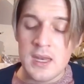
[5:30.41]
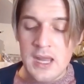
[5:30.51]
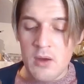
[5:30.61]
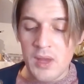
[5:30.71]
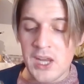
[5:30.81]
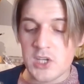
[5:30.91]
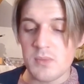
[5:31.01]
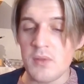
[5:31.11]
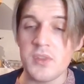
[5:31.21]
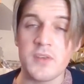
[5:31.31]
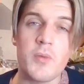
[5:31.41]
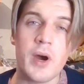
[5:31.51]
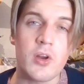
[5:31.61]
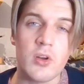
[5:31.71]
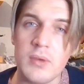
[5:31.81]
Now, each month, if you
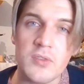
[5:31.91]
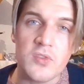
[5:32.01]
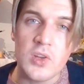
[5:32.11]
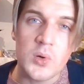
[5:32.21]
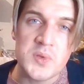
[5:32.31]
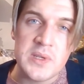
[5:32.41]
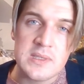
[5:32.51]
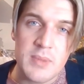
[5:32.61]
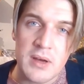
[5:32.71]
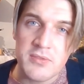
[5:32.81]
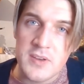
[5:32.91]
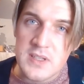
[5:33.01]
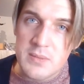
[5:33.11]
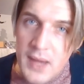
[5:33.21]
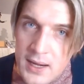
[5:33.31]
buy it on a monthly course, it's about £50.